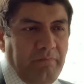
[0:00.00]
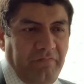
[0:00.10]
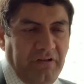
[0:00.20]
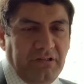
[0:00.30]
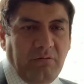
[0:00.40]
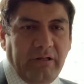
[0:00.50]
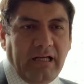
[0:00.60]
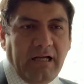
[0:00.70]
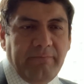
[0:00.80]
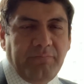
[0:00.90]
things that we
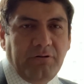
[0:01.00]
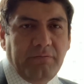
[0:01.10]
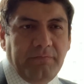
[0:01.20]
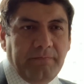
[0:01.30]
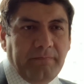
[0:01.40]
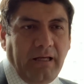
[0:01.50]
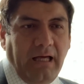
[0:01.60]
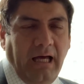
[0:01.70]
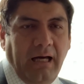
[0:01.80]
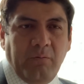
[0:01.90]
can improve,
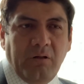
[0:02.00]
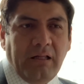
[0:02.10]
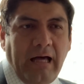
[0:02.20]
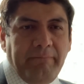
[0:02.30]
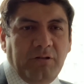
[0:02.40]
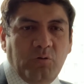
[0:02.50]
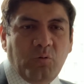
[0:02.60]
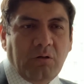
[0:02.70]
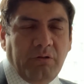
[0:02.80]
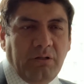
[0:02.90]
we're happy to
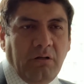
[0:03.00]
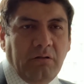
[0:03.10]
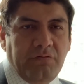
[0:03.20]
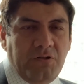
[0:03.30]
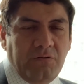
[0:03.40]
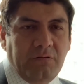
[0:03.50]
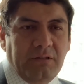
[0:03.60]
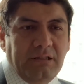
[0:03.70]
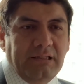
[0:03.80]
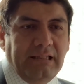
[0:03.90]
work with all of you
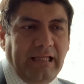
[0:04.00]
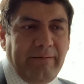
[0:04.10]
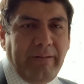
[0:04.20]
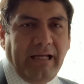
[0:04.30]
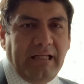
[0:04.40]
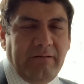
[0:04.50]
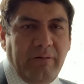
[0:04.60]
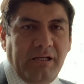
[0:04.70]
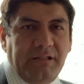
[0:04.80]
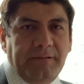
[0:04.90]
in making it
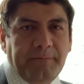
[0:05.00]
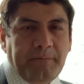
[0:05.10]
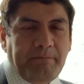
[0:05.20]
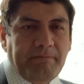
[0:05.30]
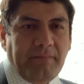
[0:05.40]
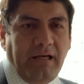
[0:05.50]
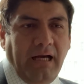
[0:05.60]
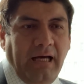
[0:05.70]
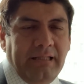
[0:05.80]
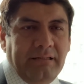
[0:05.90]
better
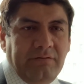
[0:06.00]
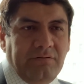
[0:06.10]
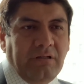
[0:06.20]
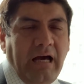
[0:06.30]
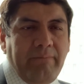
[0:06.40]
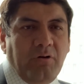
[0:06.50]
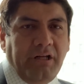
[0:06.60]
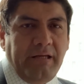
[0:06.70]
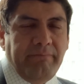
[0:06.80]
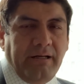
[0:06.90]
and to have more
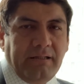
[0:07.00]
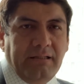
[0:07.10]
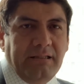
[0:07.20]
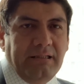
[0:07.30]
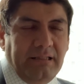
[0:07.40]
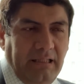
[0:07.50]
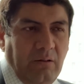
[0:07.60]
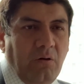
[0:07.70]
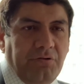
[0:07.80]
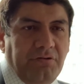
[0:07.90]
impact
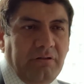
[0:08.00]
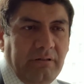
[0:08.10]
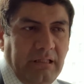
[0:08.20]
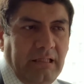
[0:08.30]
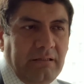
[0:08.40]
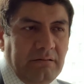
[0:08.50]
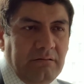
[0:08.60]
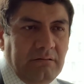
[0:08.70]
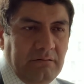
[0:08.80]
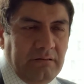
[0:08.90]
also in,
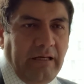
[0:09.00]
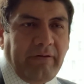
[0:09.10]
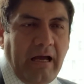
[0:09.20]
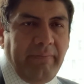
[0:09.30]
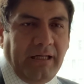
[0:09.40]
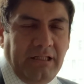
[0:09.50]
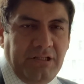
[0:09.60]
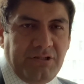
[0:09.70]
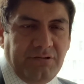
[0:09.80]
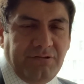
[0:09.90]
in the upcoming
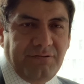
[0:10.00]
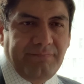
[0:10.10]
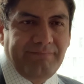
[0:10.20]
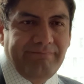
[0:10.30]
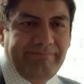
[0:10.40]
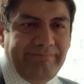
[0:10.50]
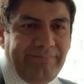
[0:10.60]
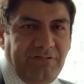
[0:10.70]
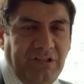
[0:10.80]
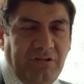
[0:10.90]
editions
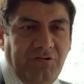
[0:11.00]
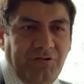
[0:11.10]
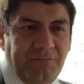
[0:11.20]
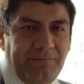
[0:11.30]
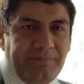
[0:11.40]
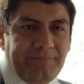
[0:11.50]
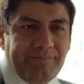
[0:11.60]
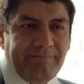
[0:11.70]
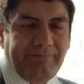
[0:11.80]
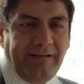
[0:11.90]
see you soon.
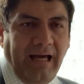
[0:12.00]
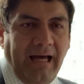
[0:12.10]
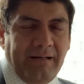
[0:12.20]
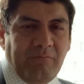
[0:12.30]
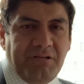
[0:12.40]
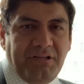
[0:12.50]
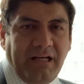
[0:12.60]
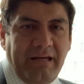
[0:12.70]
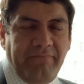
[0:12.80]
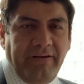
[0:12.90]
And once
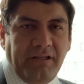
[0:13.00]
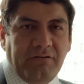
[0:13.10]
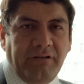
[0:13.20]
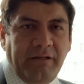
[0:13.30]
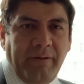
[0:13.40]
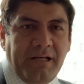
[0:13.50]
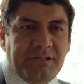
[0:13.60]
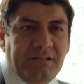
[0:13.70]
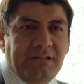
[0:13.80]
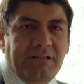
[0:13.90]
again, thank you very
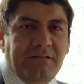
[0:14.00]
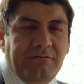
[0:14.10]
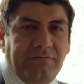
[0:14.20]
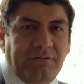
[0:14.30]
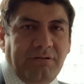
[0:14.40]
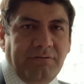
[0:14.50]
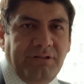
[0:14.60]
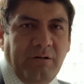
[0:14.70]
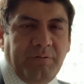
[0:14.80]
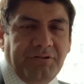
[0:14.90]
much for
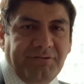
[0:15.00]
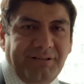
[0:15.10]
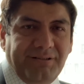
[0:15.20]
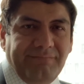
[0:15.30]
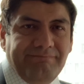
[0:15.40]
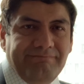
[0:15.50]
the opportunity.